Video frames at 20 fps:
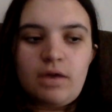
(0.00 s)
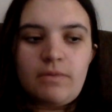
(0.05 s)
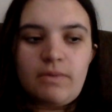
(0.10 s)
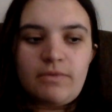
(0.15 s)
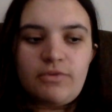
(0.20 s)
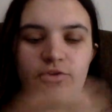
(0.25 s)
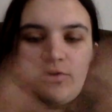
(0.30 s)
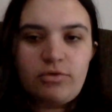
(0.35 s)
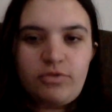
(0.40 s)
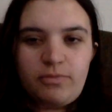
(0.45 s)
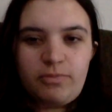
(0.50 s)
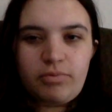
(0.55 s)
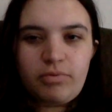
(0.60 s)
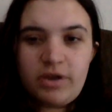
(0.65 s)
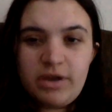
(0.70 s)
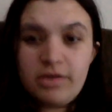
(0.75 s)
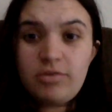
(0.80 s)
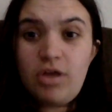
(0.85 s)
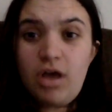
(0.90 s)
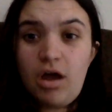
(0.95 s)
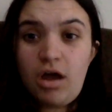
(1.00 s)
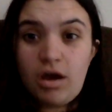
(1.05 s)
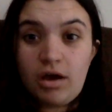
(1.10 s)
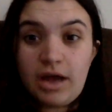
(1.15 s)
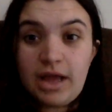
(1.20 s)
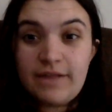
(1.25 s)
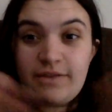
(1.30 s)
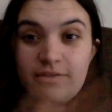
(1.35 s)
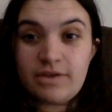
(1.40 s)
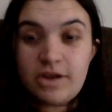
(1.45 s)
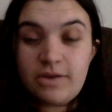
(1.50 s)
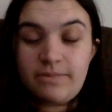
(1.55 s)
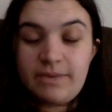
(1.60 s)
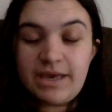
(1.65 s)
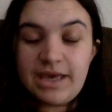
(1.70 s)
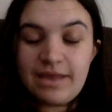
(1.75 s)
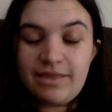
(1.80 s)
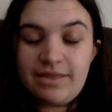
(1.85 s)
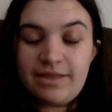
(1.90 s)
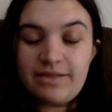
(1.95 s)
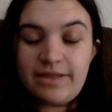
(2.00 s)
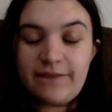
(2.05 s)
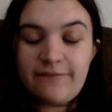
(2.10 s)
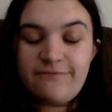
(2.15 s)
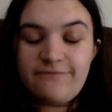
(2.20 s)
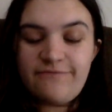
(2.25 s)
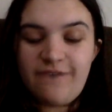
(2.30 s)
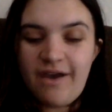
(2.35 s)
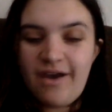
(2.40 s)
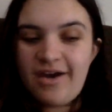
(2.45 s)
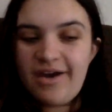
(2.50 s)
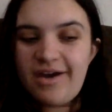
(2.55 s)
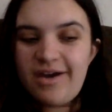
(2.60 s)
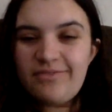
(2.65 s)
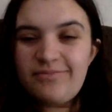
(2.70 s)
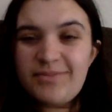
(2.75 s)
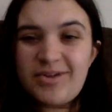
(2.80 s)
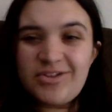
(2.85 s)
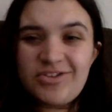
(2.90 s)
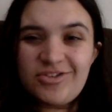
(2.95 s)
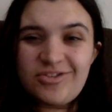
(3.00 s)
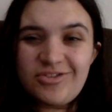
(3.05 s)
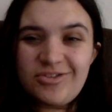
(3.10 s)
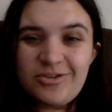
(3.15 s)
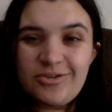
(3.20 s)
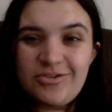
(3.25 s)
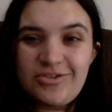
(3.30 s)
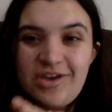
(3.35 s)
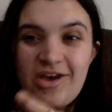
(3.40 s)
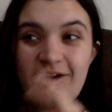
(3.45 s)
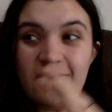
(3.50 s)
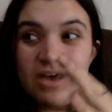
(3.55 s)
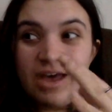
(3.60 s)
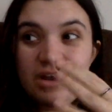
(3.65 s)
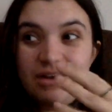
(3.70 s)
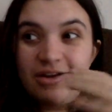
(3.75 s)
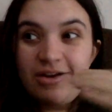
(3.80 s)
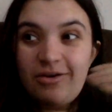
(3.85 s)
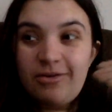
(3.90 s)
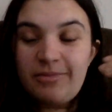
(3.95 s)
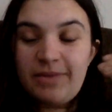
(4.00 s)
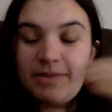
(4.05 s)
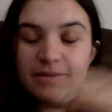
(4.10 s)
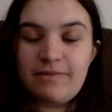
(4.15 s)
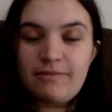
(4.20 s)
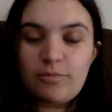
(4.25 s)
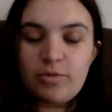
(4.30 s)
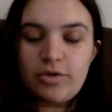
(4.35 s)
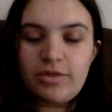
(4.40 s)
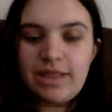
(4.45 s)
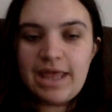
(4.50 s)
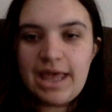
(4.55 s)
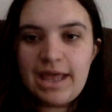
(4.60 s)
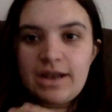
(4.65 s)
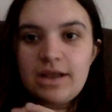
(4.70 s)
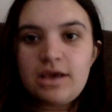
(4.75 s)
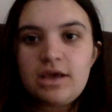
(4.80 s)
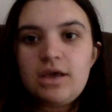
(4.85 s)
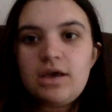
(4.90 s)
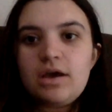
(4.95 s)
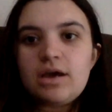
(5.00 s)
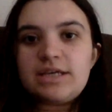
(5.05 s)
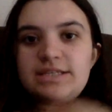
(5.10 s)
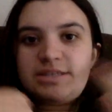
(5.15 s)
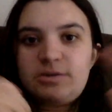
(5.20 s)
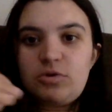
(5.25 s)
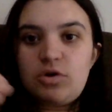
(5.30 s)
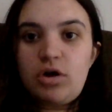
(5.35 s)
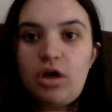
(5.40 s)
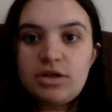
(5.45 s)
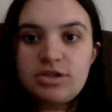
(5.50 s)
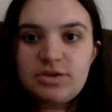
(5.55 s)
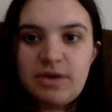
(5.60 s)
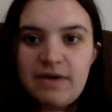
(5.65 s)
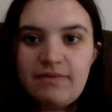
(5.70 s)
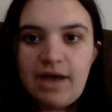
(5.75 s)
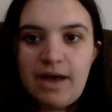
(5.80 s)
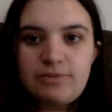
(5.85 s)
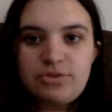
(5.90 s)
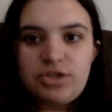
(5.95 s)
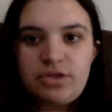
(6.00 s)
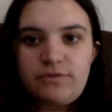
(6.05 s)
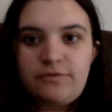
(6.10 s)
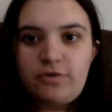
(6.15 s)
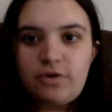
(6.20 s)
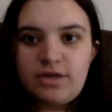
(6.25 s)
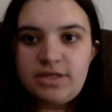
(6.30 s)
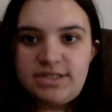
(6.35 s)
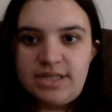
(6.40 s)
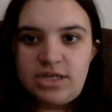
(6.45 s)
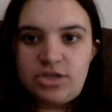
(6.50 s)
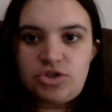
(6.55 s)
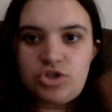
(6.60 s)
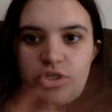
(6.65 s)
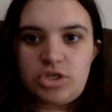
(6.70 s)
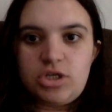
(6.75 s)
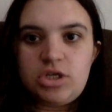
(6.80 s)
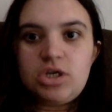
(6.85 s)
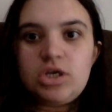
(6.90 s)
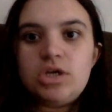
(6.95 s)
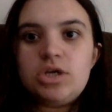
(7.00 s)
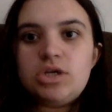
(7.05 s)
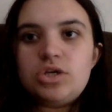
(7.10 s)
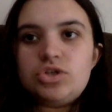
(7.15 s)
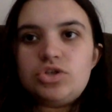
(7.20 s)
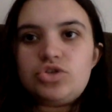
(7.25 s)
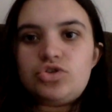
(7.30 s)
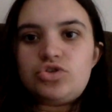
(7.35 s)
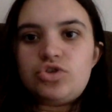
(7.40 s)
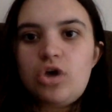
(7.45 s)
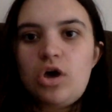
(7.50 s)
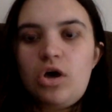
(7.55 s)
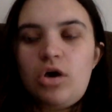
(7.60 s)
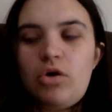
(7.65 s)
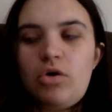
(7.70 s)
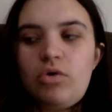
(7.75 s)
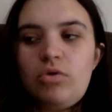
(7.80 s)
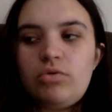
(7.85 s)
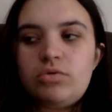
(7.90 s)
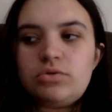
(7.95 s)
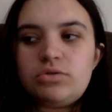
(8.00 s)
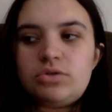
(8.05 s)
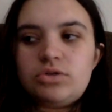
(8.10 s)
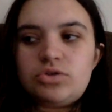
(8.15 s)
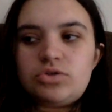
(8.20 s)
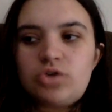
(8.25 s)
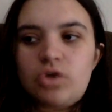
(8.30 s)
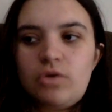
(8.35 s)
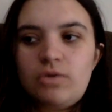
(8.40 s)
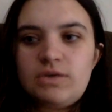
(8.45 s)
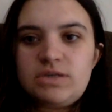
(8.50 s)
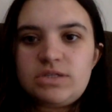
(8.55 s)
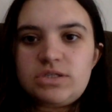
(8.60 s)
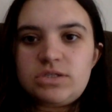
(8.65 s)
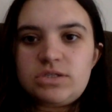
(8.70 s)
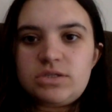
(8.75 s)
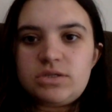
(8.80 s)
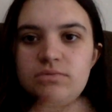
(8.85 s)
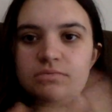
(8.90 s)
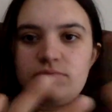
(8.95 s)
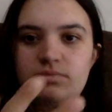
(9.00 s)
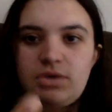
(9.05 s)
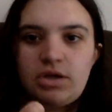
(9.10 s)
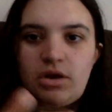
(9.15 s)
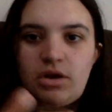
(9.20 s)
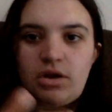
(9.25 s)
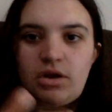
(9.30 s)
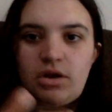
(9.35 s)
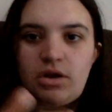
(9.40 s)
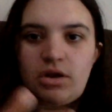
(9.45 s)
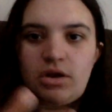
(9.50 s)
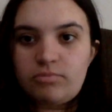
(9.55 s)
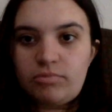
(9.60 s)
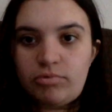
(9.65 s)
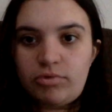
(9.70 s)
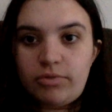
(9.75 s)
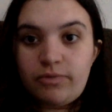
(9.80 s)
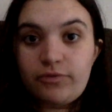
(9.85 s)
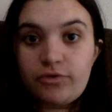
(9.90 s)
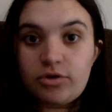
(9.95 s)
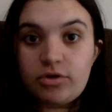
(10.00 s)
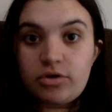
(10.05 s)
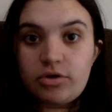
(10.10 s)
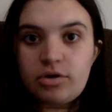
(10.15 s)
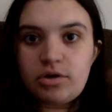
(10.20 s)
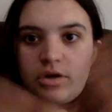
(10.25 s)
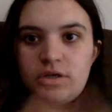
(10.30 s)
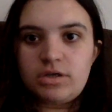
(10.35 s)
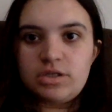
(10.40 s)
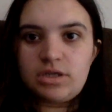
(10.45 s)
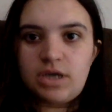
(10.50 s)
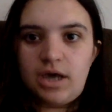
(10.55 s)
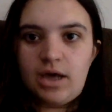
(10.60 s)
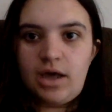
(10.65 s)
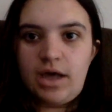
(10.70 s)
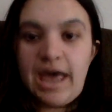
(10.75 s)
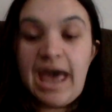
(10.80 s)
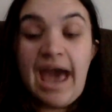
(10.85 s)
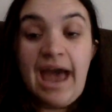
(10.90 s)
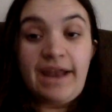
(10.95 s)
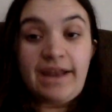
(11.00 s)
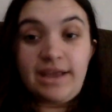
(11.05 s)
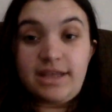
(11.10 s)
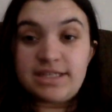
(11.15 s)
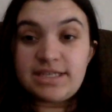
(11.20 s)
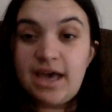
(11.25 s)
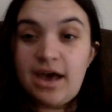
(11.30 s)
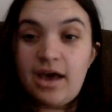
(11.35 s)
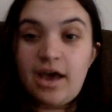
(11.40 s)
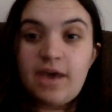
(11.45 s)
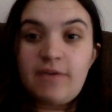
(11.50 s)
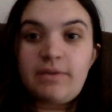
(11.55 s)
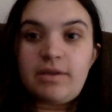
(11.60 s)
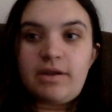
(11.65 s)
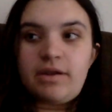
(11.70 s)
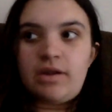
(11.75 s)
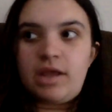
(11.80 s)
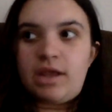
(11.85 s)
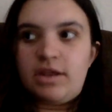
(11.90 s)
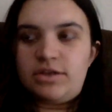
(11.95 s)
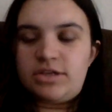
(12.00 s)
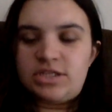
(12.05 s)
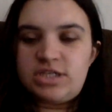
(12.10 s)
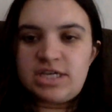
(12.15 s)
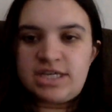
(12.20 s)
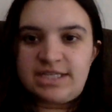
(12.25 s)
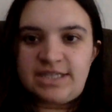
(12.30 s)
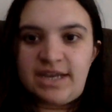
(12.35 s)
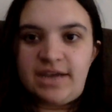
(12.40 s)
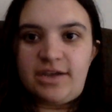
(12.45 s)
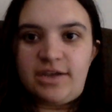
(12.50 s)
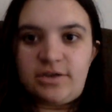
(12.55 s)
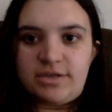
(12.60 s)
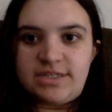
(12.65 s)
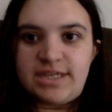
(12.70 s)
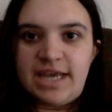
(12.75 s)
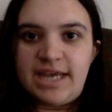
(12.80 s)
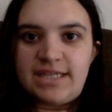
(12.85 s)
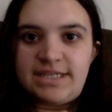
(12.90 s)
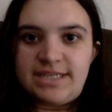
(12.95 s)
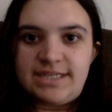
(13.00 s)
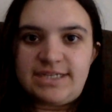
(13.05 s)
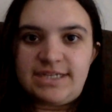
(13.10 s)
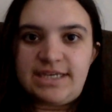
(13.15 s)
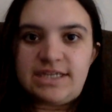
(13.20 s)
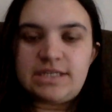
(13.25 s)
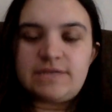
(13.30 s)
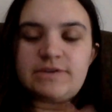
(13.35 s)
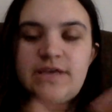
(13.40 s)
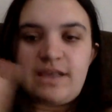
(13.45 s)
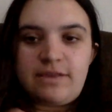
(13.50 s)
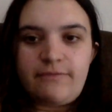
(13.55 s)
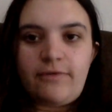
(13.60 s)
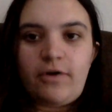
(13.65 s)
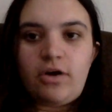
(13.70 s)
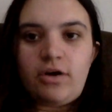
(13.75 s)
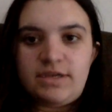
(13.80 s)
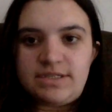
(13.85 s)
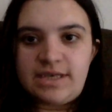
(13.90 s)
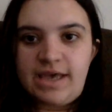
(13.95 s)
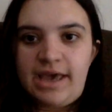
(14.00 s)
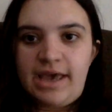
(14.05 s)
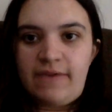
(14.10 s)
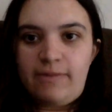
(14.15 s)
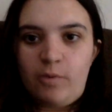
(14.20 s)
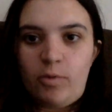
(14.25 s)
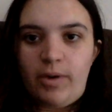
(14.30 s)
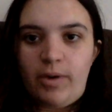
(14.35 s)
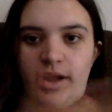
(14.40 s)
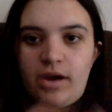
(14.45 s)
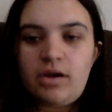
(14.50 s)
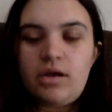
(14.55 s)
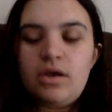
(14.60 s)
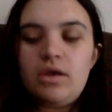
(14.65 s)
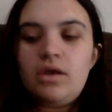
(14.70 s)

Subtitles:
So it's pretty long. It's going to be, I think, 5 months or so. I don't know, maybe more than that, because you could also have option for extension. So there's always, room for adding time and extending your stay at Disney, as far as I am aware.